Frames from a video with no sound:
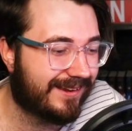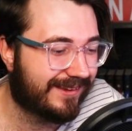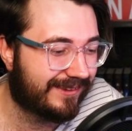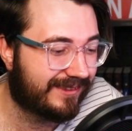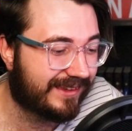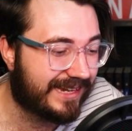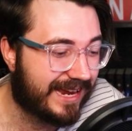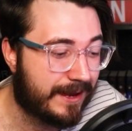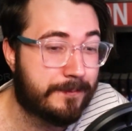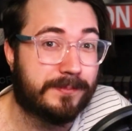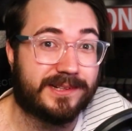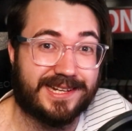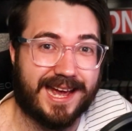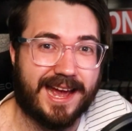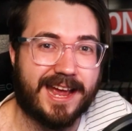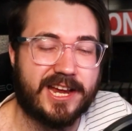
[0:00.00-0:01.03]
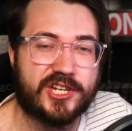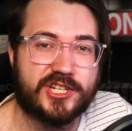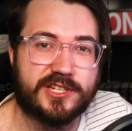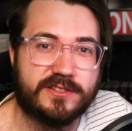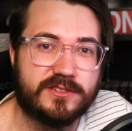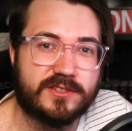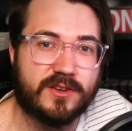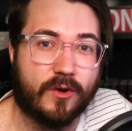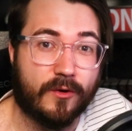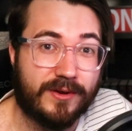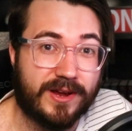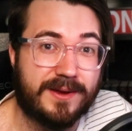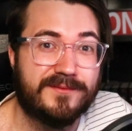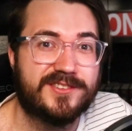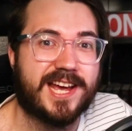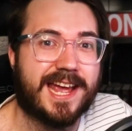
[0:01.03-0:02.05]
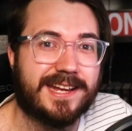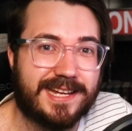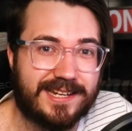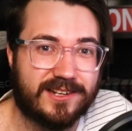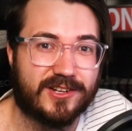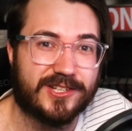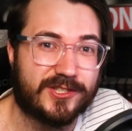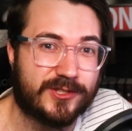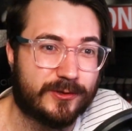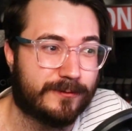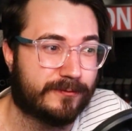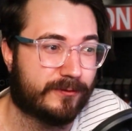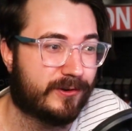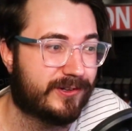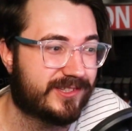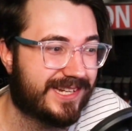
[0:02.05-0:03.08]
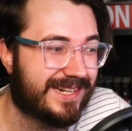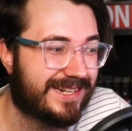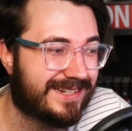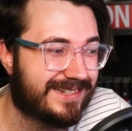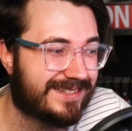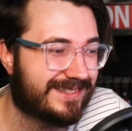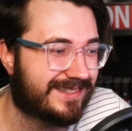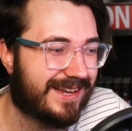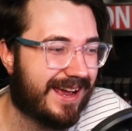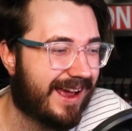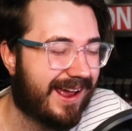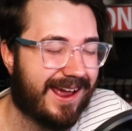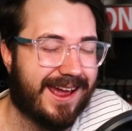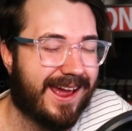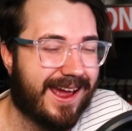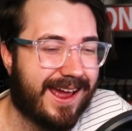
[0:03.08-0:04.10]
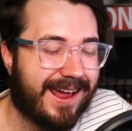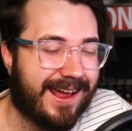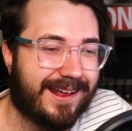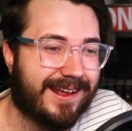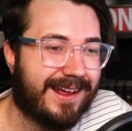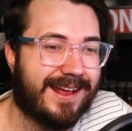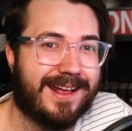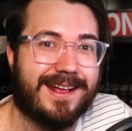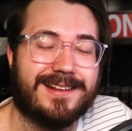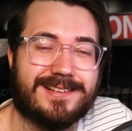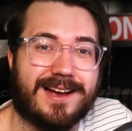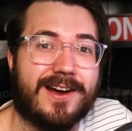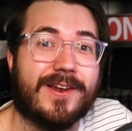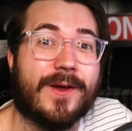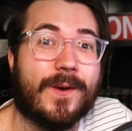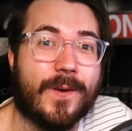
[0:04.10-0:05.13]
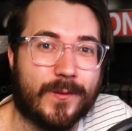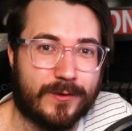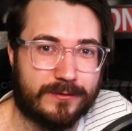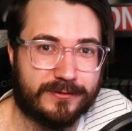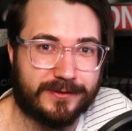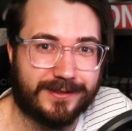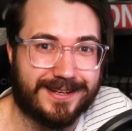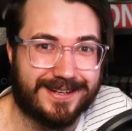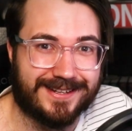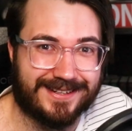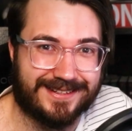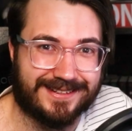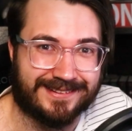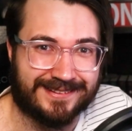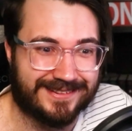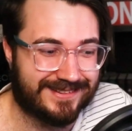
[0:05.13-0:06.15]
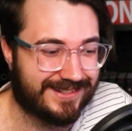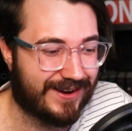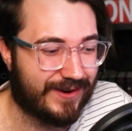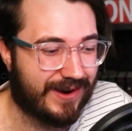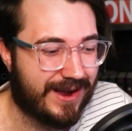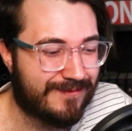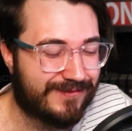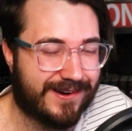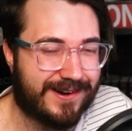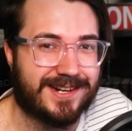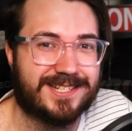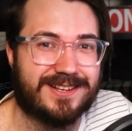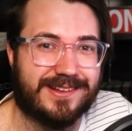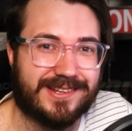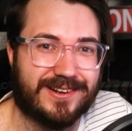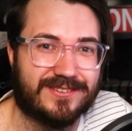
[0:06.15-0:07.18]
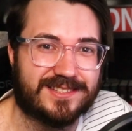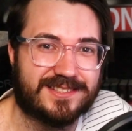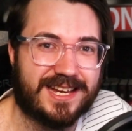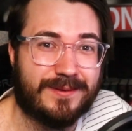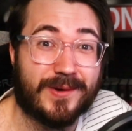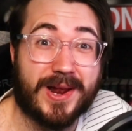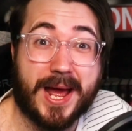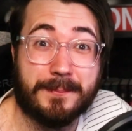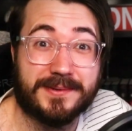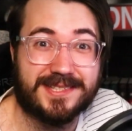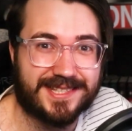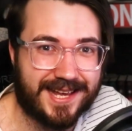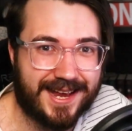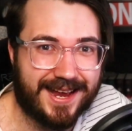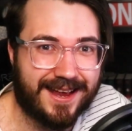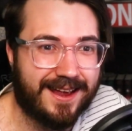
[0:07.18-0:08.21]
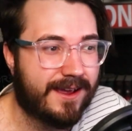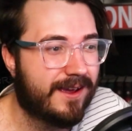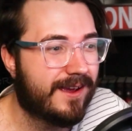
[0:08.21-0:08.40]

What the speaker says: the implications of him taking those 2 fruits it's unheard of. So I'm very excited to go and see what happens there.